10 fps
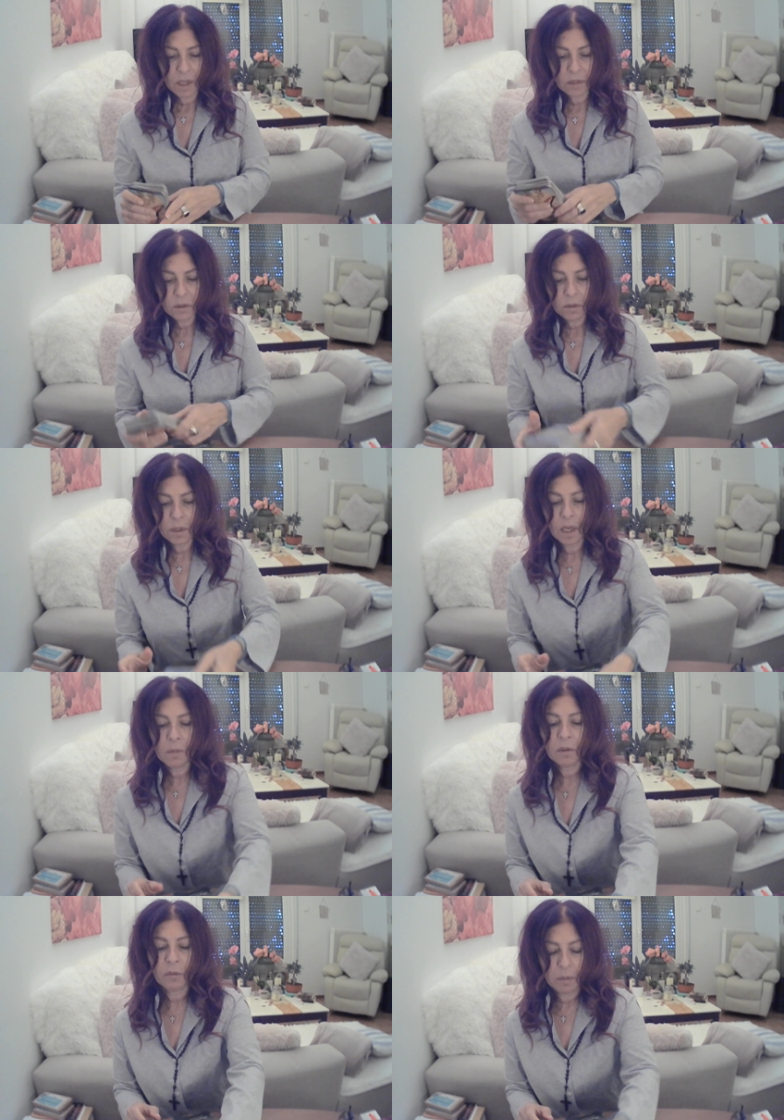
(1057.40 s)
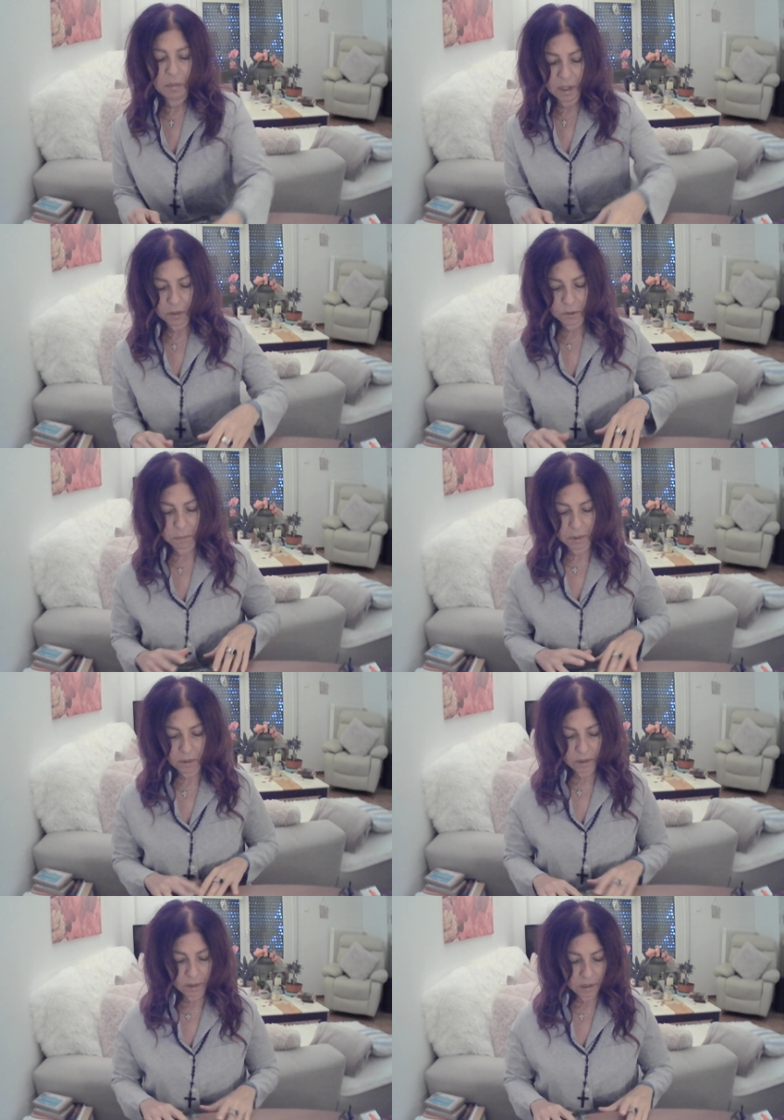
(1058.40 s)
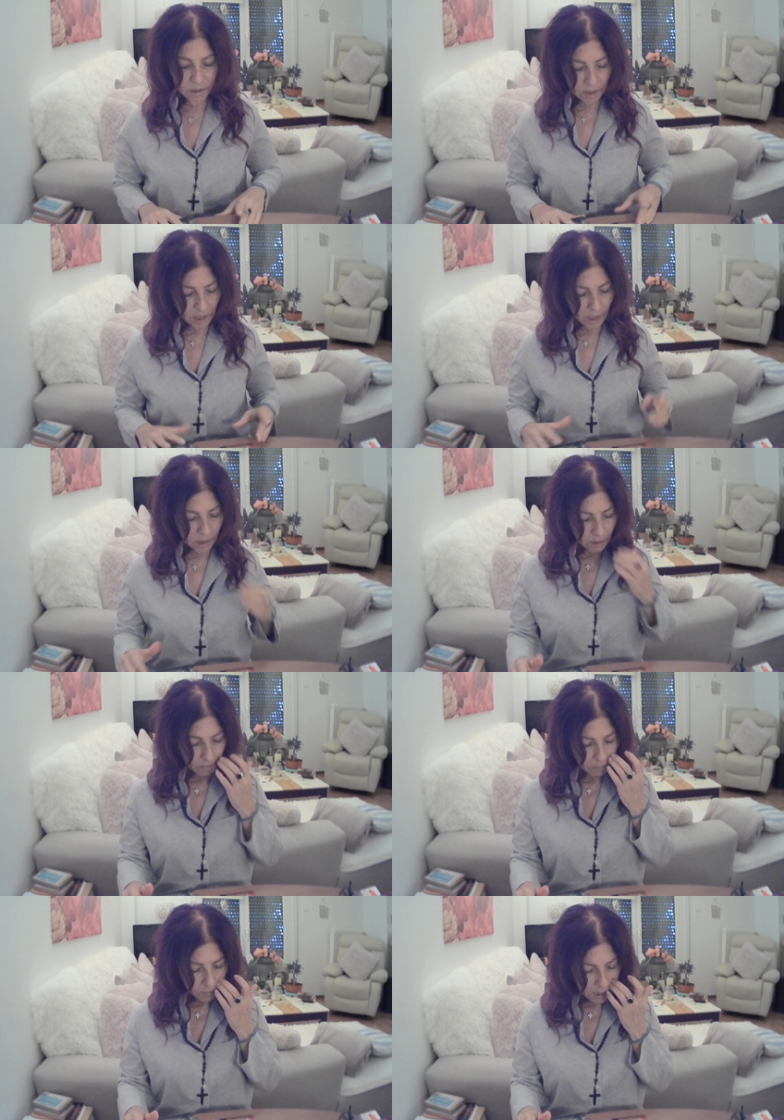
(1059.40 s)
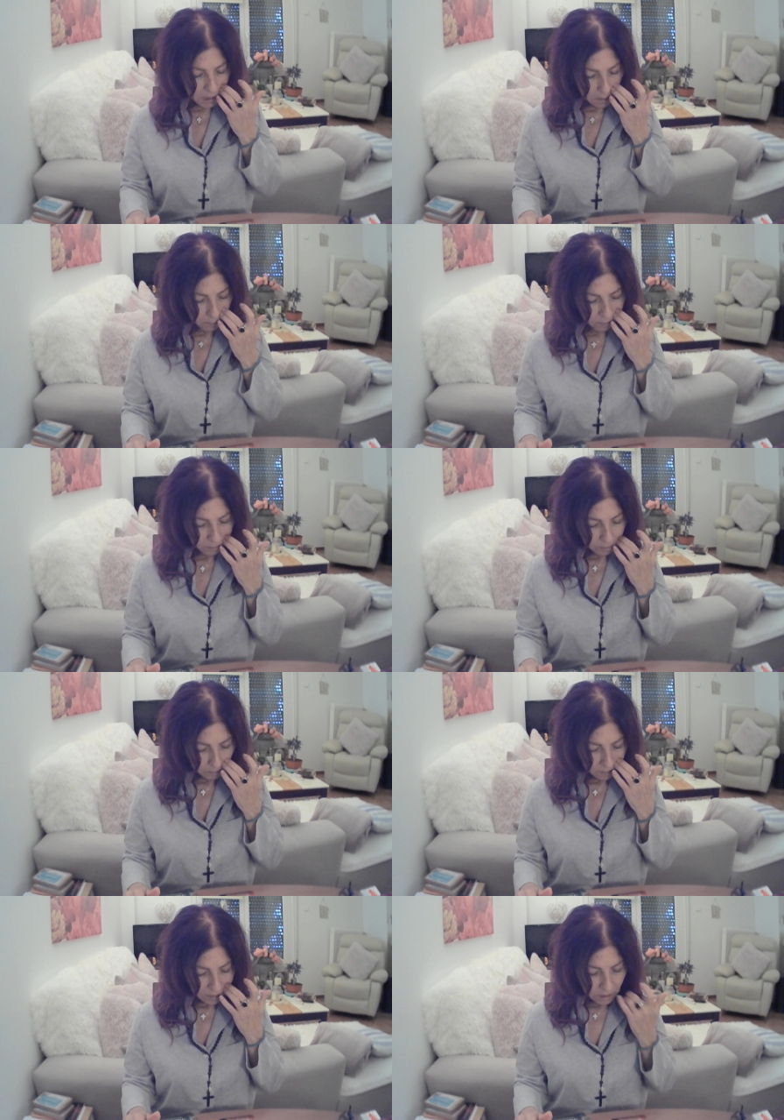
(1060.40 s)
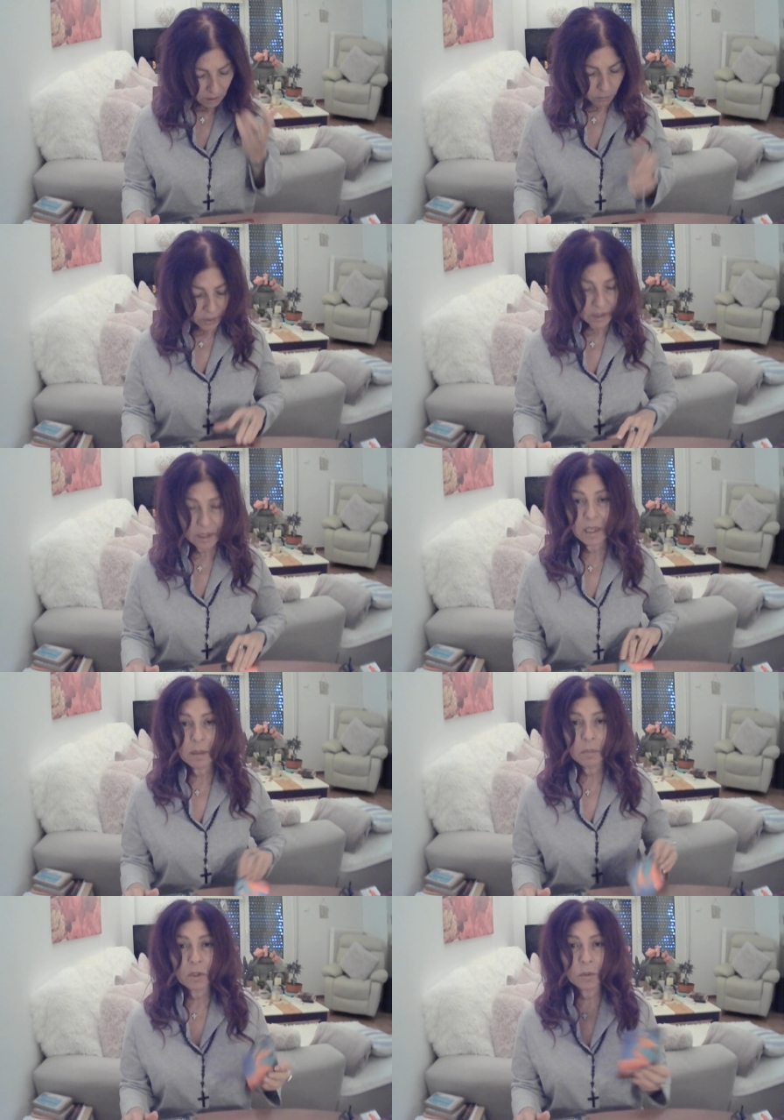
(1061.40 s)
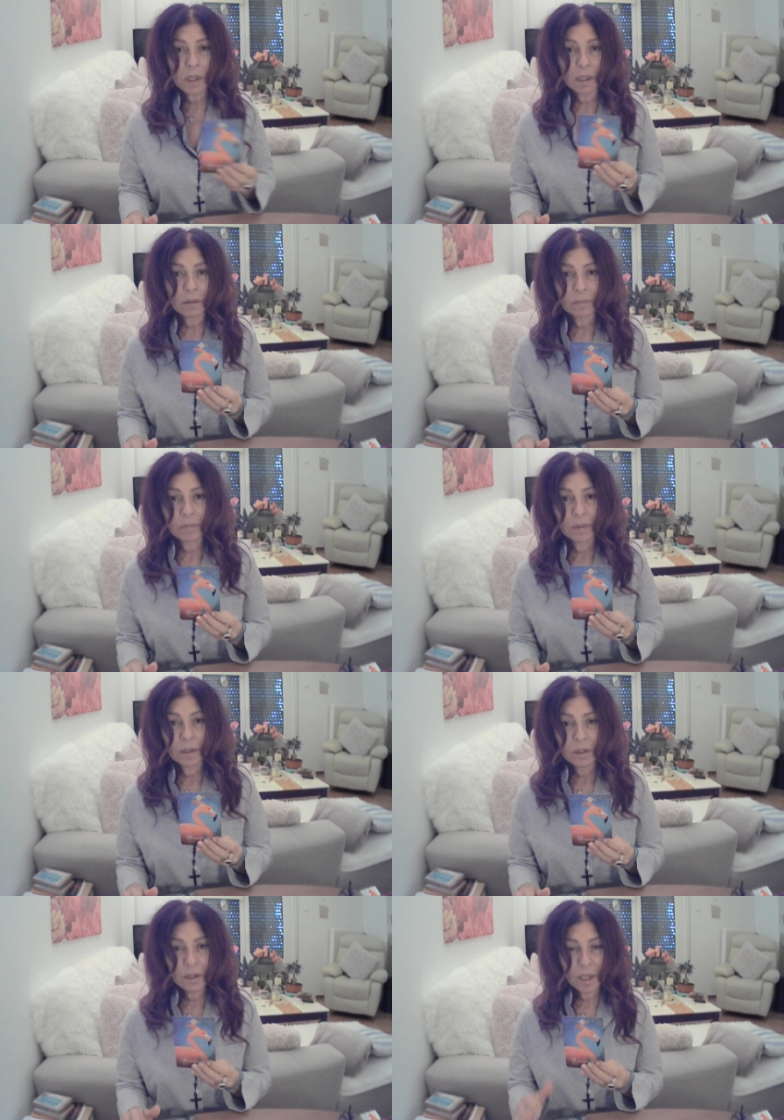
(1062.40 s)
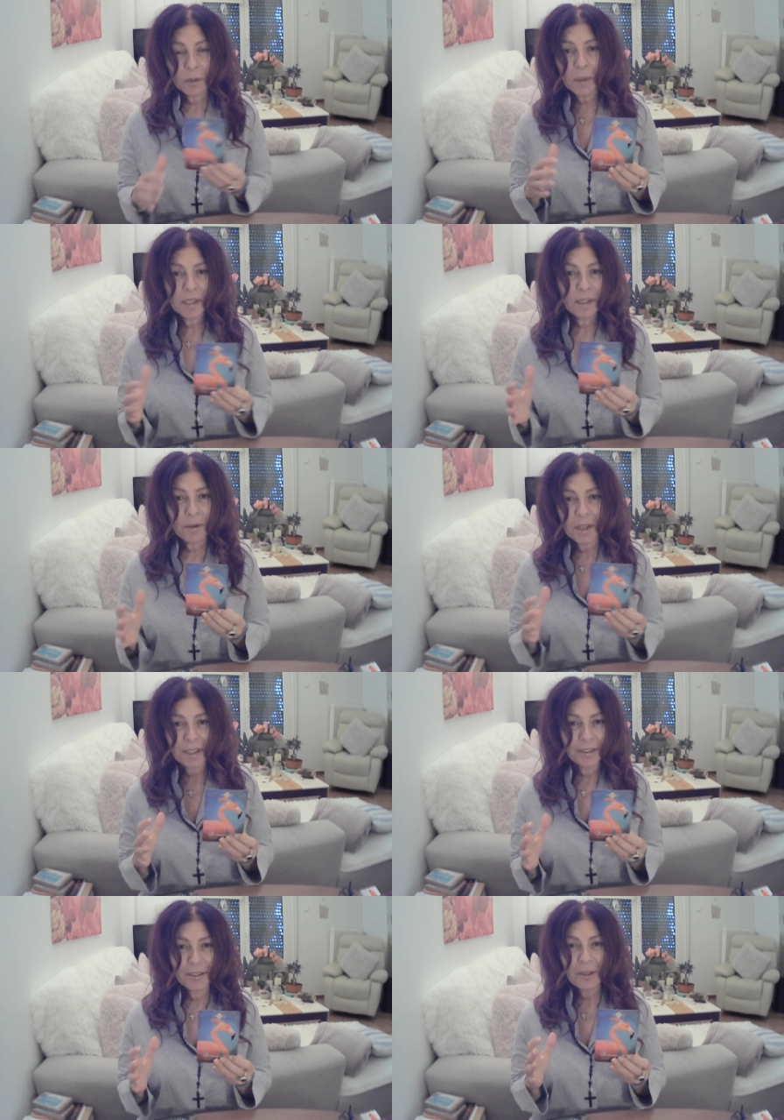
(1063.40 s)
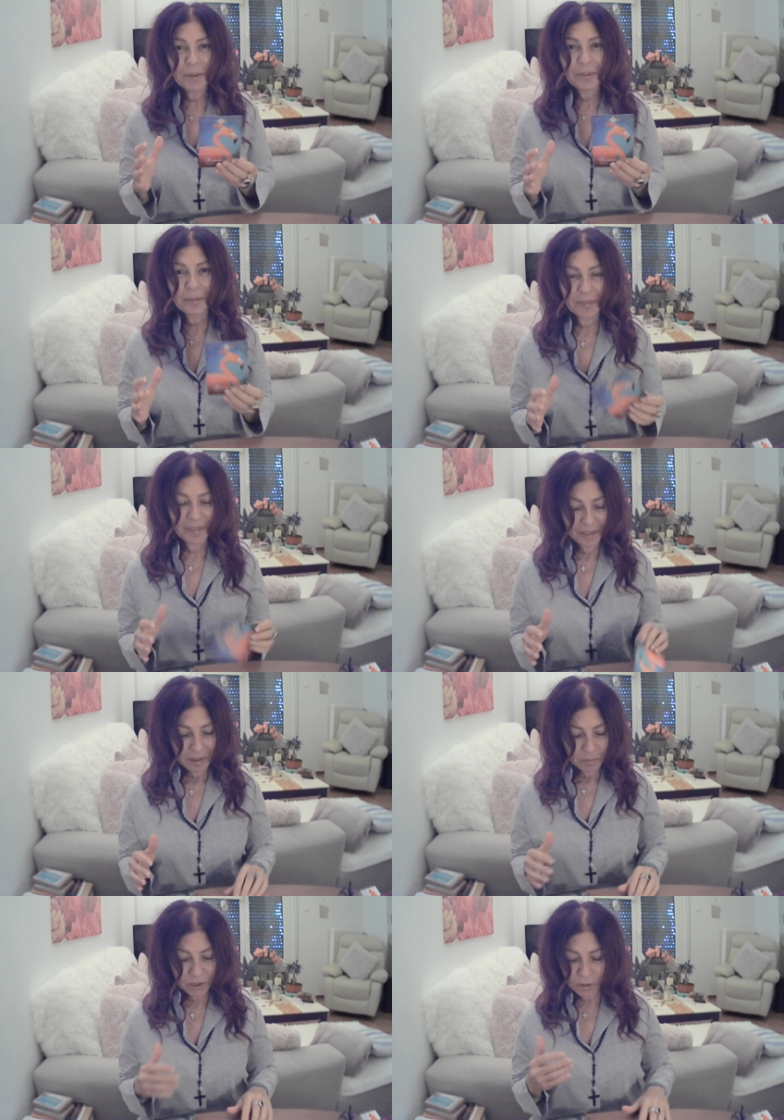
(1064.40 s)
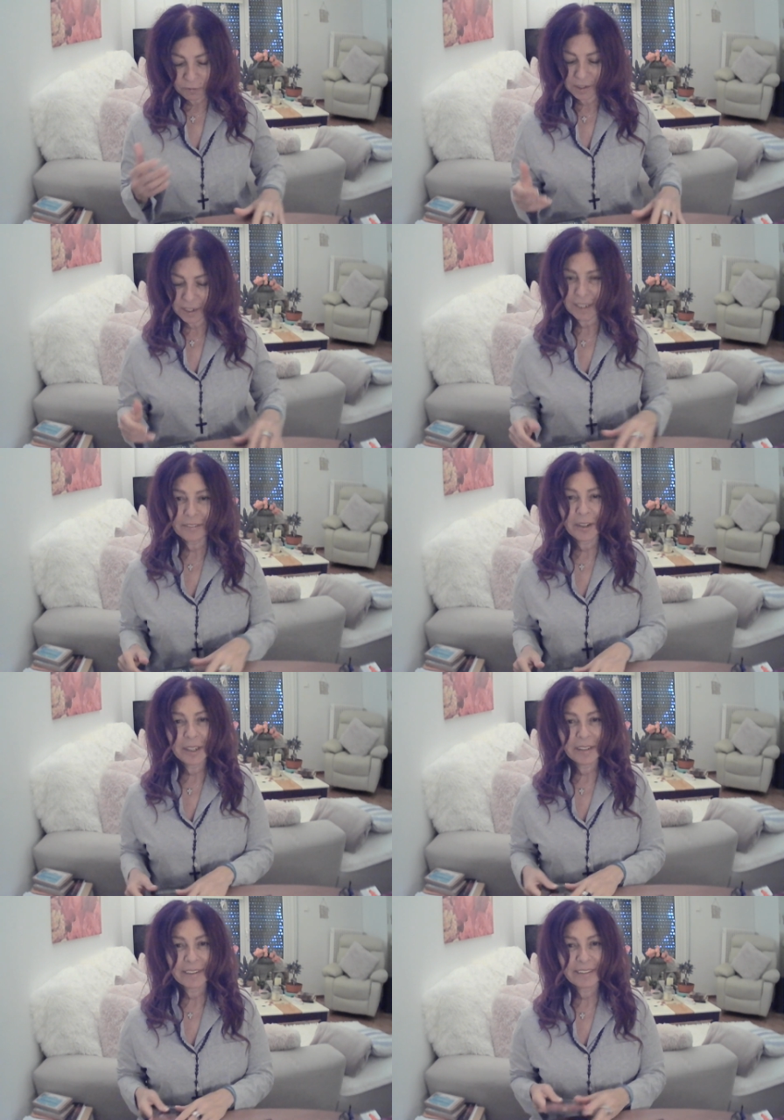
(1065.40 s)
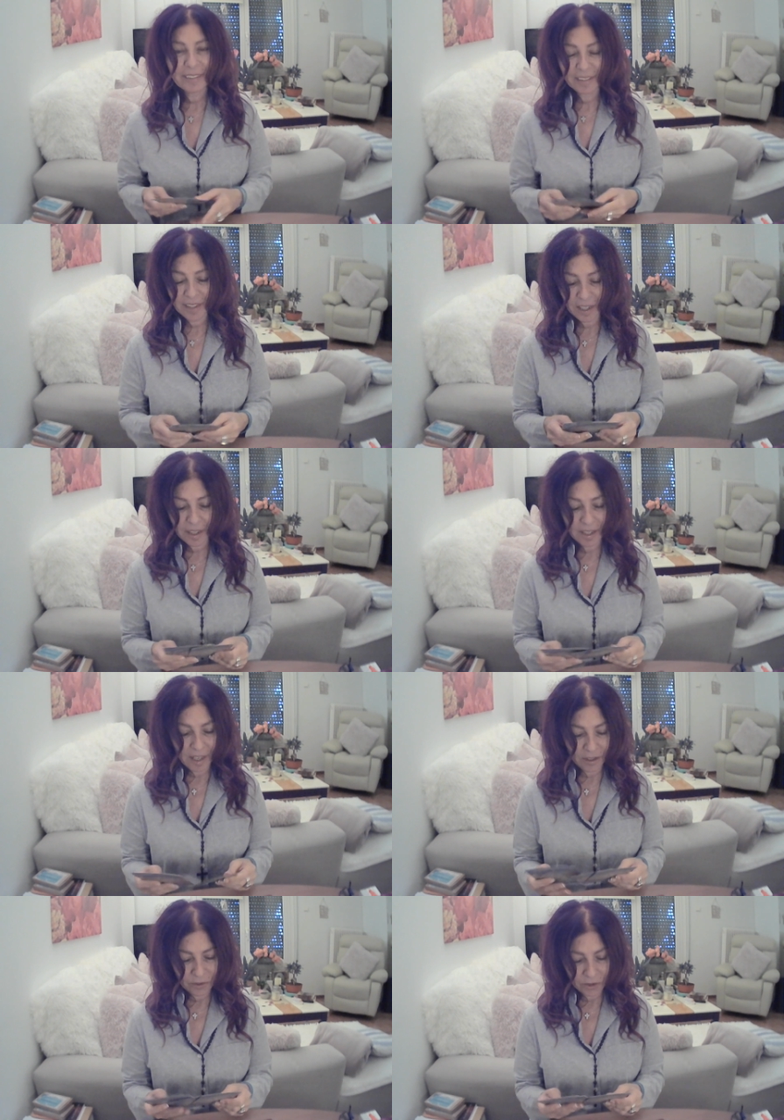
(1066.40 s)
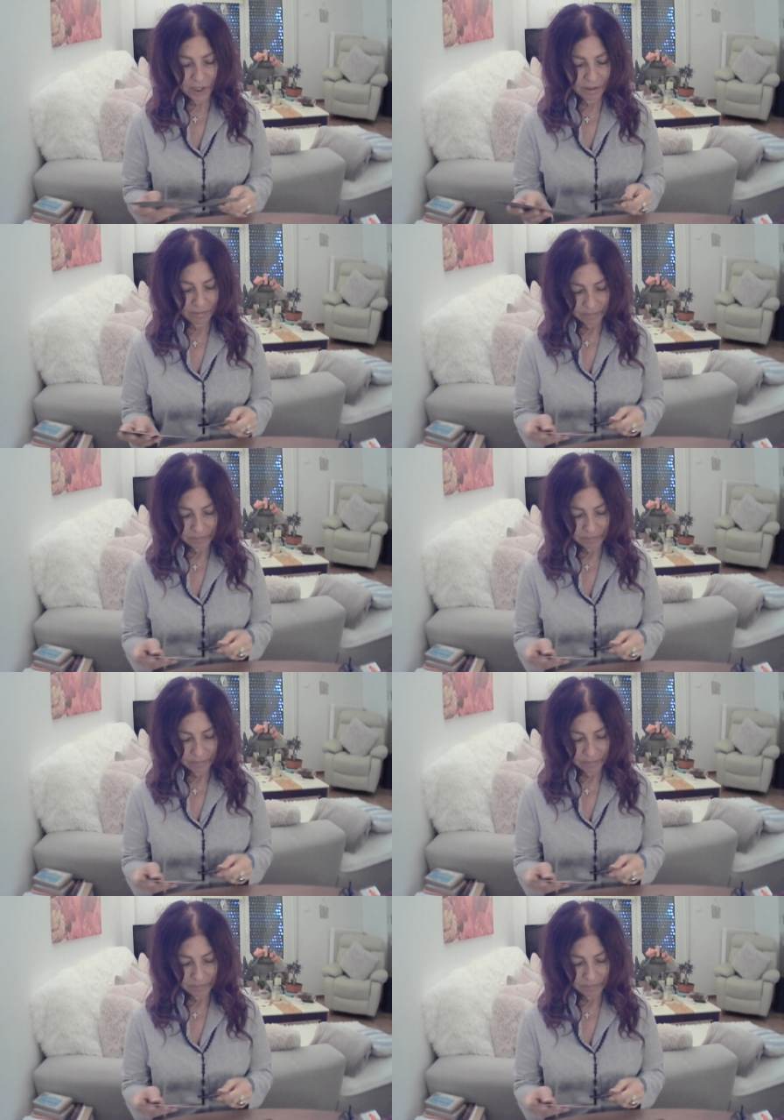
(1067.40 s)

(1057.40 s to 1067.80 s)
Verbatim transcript: That's okay with Flamingo Spirit. It's saying, you know, embrace the in-between. You're not quite there yet, you know, but you feel it, right? It's that kind of energy.